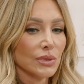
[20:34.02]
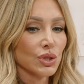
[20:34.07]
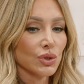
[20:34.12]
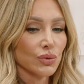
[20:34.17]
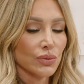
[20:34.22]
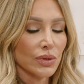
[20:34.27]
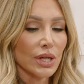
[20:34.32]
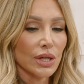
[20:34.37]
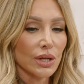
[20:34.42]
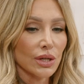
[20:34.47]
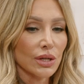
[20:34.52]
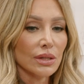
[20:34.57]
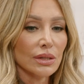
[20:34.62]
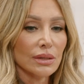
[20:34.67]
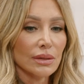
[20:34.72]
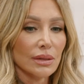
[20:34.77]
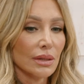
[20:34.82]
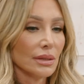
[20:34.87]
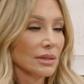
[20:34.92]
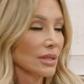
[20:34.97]

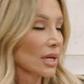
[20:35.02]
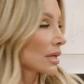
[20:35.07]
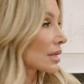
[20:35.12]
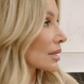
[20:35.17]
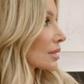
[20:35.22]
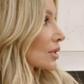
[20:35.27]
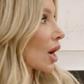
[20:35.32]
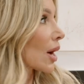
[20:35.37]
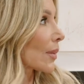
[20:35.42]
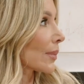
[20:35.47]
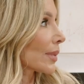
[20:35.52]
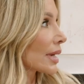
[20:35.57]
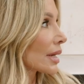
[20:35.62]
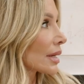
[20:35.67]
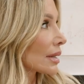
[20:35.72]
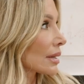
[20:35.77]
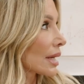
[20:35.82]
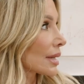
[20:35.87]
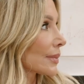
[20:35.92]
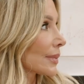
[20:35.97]
triggered topic.
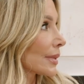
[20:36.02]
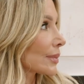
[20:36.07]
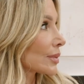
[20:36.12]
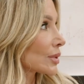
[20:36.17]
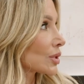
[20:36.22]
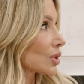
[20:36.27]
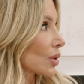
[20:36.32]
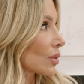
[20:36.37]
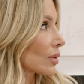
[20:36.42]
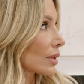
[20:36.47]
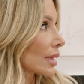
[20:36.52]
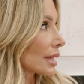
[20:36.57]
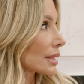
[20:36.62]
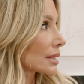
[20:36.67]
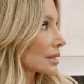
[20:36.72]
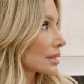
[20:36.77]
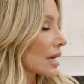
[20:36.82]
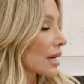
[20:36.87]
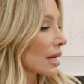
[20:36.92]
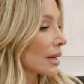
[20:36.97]
A lot of people don't like
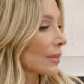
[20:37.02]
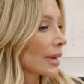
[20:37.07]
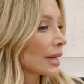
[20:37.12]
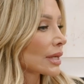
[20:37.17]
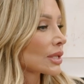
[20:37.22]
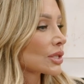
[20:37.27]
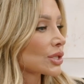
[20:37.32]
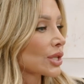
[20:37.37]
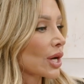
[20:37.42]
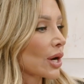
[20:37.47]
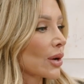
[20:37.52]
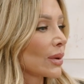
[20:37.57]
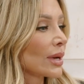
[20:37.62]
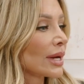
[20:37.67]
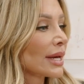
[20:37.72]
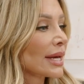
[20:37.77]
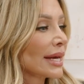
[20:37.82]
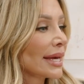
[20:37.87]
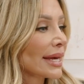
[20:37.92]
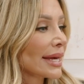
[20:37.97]
to talk about it, so
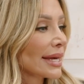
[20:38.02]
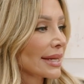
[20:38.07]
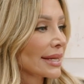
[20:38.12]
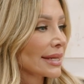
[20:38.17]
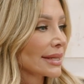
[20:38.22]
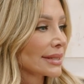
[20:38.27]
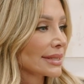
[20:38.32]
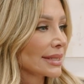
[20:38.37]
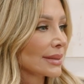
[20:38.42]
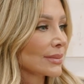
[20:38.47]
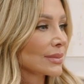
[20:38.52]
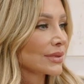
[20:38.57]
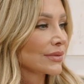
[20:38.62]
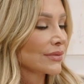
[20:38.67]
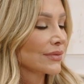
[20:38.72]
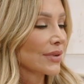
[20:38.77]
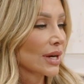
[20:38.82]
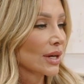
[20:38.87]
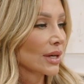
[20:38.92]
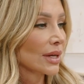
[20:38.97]
it seems
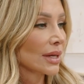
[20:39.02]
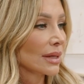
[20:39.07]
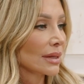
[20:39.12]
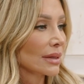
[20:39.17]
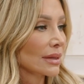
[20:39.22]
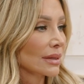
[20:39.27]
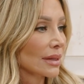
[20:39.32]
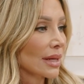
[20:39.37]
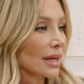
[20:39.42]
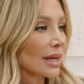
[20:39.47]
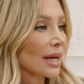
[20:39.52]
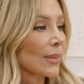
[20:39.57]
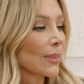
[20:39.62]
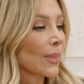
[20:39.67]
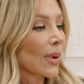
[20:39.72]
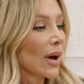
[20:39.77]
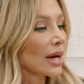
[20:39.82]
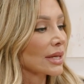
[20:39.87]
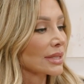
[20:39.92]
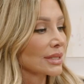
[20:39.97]
very like a
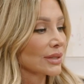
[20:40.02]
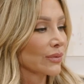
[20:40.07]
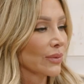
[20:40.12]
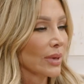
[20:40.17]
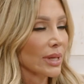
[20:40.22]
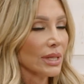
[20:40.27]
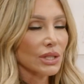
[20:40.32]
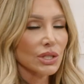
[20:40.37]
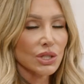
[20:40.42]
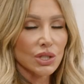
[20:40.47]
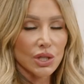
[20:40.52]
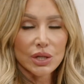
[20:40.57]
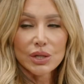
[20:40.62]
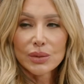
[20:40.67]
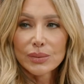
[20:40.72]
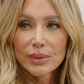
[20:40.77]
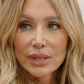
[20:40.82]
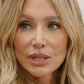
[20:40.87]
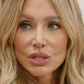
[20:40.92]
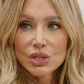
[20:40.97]
positive way to start
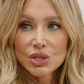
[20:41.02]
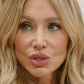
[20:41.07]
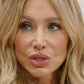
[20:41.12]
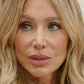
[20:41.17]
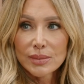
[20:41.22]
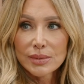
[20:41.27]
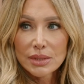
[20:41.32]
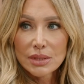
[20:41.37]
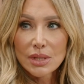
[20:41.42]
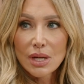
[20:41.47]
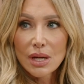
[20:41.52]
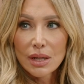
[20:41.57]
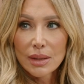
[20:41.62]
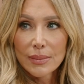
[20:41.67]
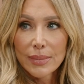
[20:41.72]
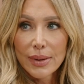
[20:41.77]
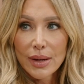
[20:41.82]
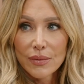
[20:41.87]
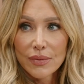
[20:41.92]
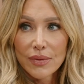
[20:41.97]
your relationship to talk
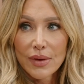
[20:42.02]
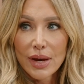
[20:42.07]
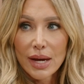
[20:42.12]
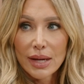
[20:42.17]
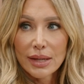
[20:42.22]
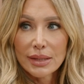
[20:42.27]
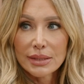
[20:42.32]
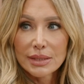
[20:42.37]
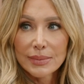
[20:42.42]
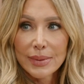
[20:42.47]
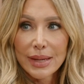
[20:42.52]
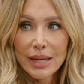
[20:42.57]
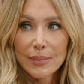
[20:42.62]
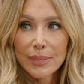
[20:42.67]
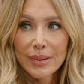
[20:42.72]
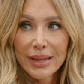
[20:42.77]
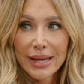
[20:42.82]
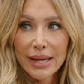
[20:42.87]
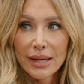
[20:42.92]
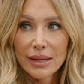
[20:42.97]
about that and to make a
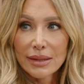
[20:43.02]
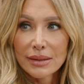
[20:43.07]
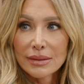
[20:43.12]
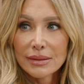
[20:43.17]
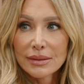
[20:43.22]
plan.